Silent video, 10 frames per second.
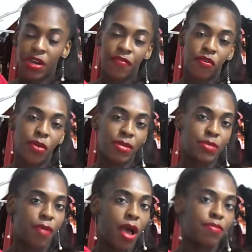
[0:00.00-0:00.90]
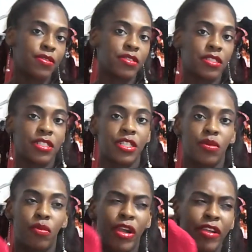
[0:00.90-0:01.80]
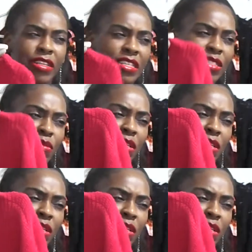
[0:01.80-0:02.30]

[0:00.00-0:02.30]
form is popular this year. Wearing these with